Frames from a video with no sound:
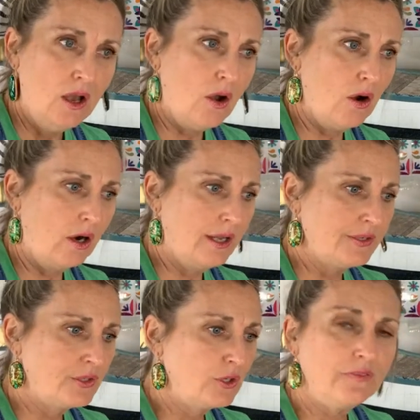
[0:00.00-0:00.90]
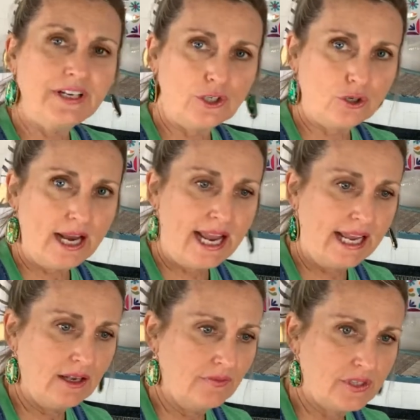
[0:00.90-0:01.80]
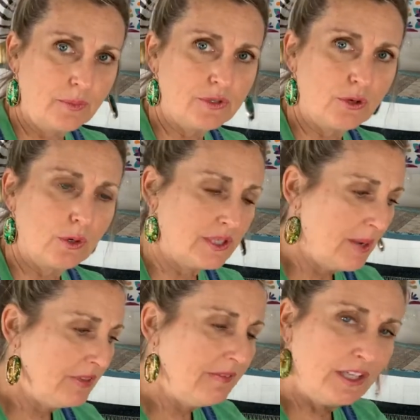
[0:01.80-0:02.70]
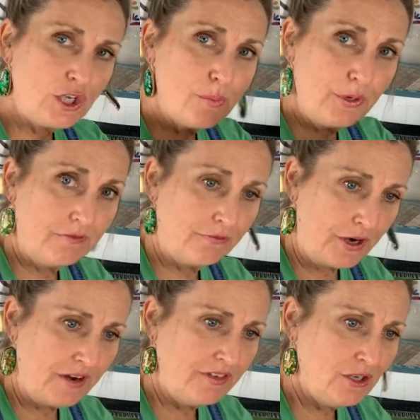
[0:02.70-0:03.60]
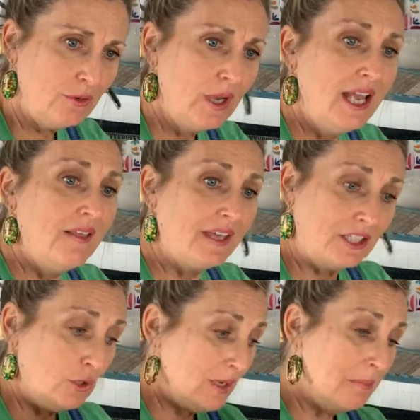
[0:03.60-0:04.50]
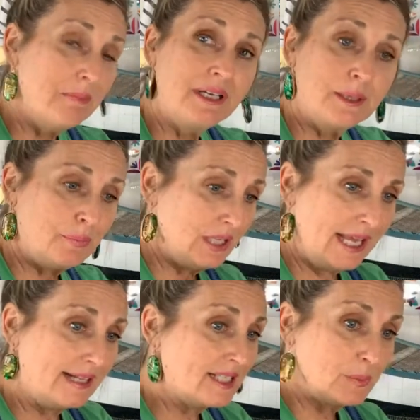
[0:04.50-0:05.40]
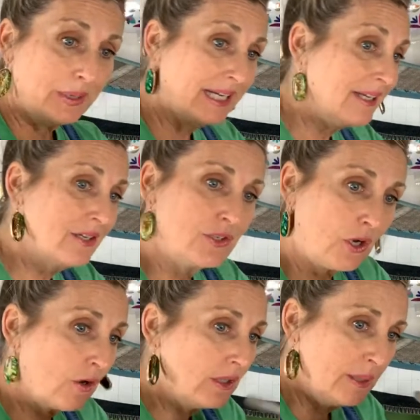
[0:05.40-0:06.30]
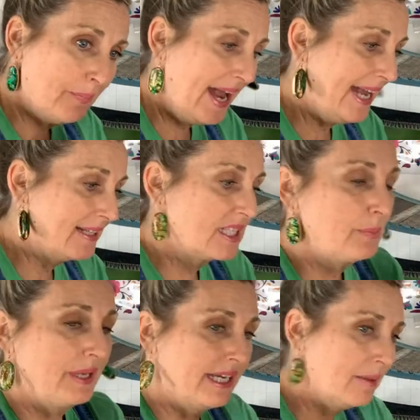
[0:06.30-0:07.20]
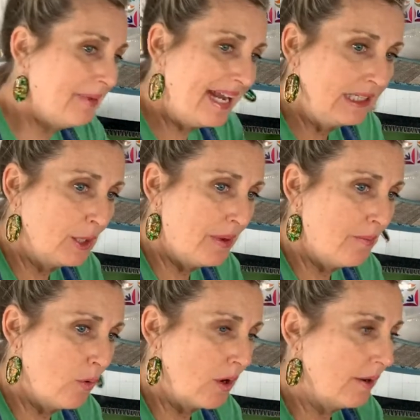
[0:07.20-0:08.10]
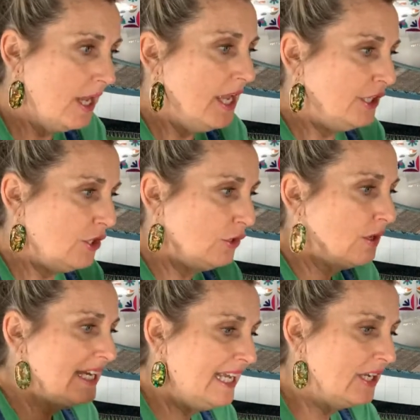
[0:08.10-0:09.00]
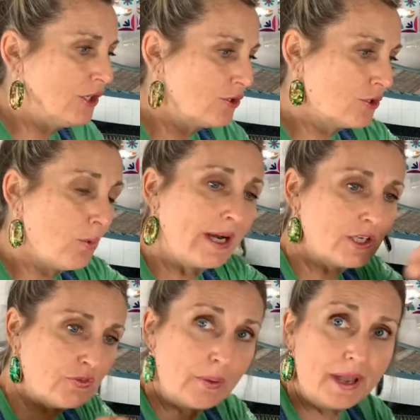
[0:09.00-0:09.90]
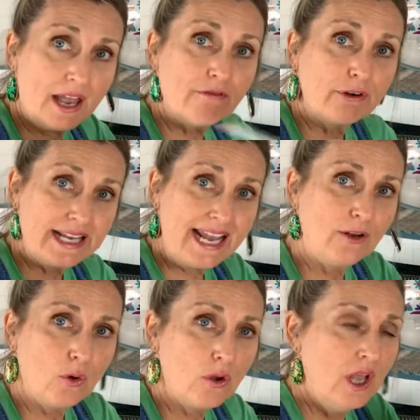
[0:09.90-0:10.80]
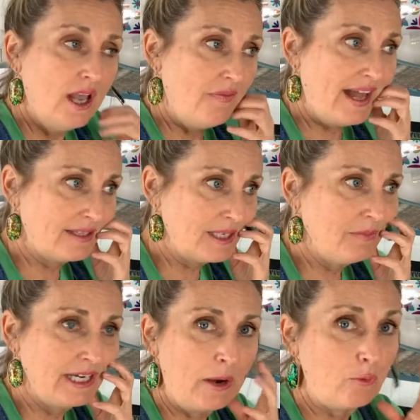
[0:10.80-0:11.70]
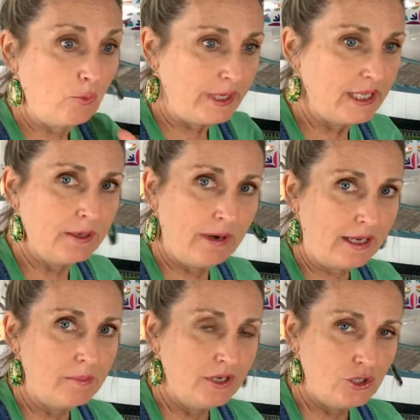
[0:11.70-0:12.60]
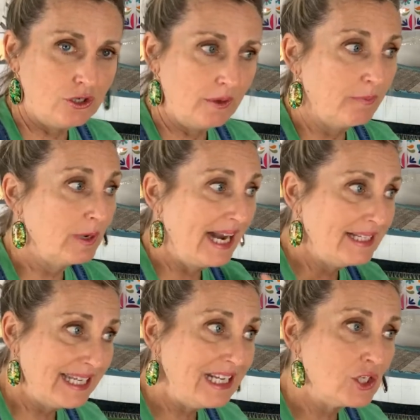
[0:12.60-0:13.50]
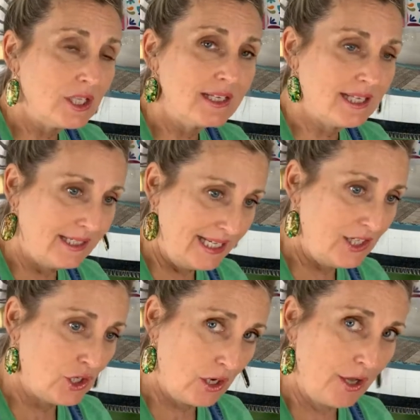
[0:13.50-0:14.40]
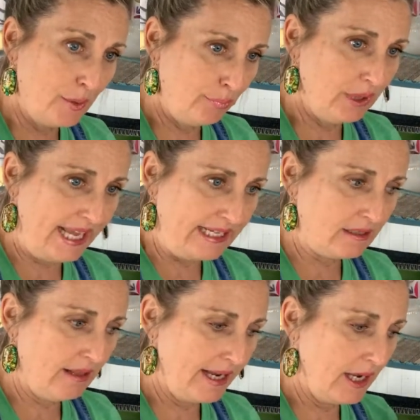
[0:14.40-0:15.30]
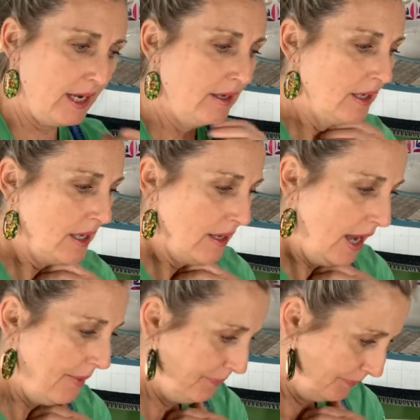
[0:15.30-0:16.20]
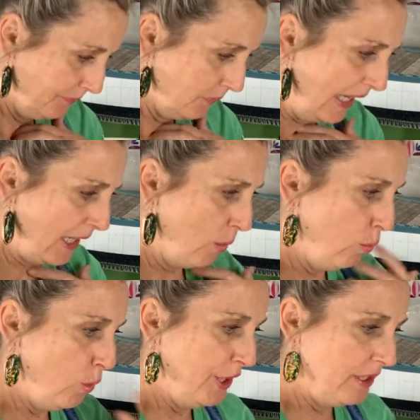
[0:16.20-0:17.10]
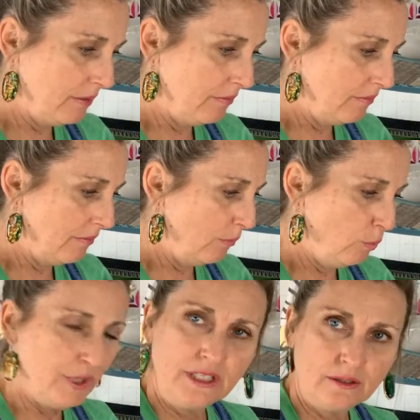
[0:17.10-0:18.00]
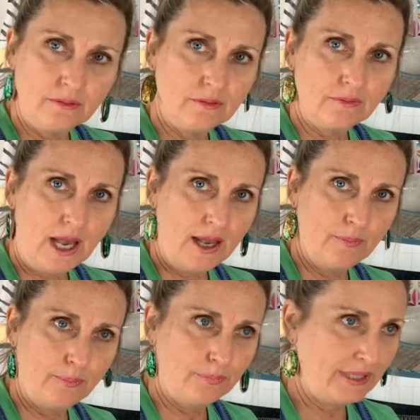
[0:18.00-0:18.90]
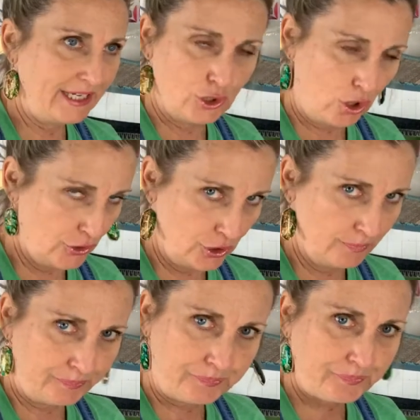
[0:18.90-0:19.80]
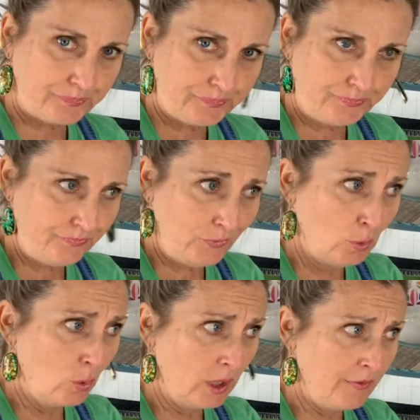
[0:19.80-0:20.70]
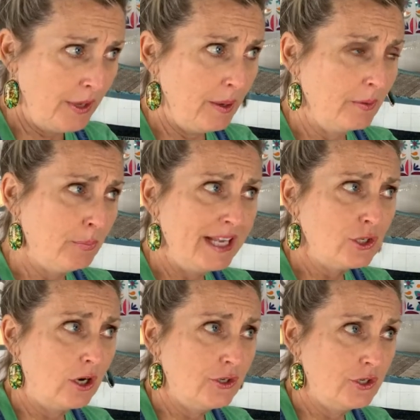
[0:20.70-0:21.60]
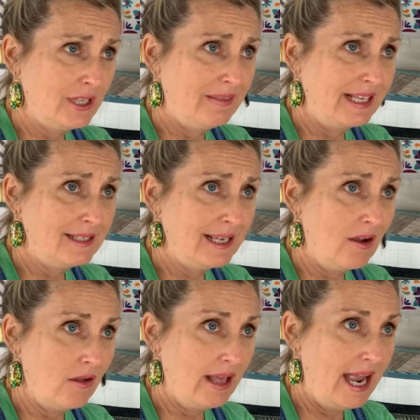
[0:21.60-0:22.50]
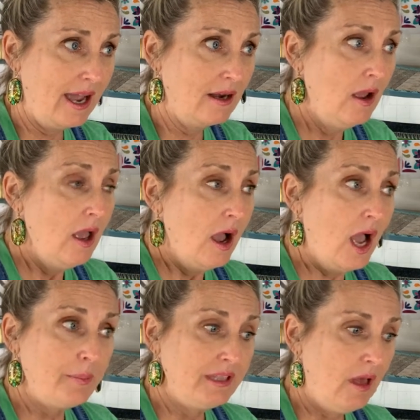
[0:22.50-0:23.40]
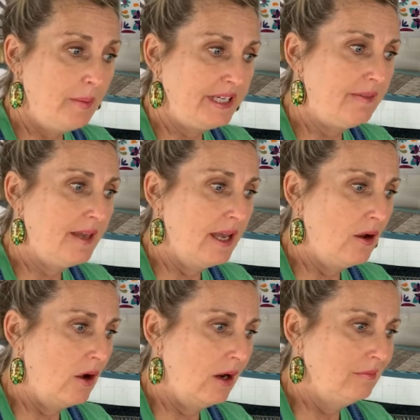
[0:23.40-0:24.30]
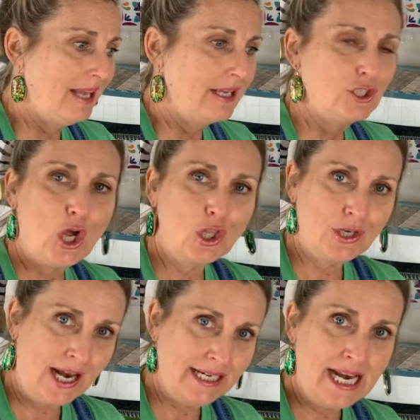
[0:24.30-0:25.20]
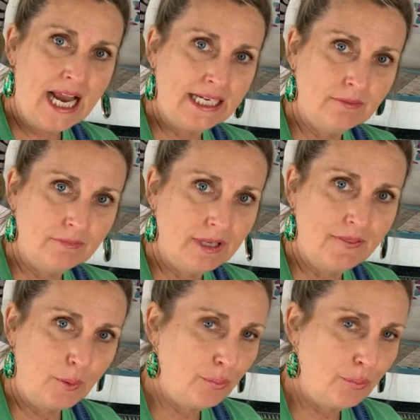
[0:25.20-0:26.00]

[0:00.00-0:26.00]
are a serving tray of some sort, something that you can put in front of you that you can manipulate. Spin it in a circle and paint, spin it and paint a little bit more. You know, you can hit your squares from every angle. That's something I really recommend you doing. When I teach this, I teach it on a plate, like a, um, like a wood, wooden uh, plate charger or the plate chargers that they sell at Hobby Lobby that are like $1.99 and they're